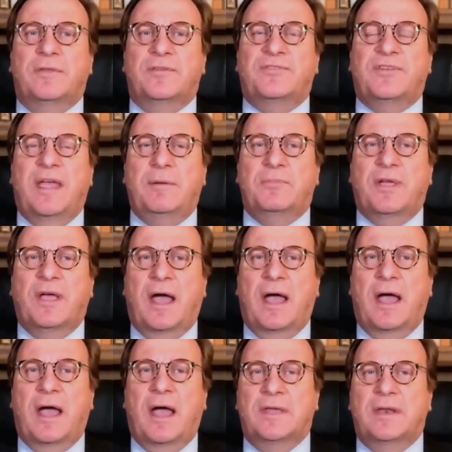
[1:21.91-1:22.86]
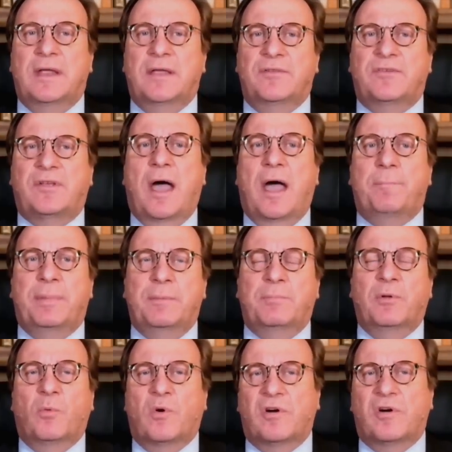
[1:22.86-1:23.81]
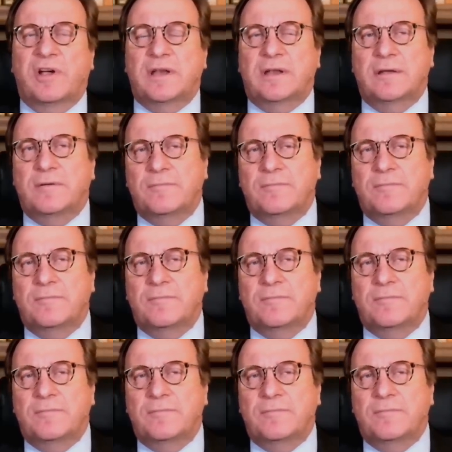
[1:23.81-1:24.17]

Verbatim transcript: at the and same time that has got people worried.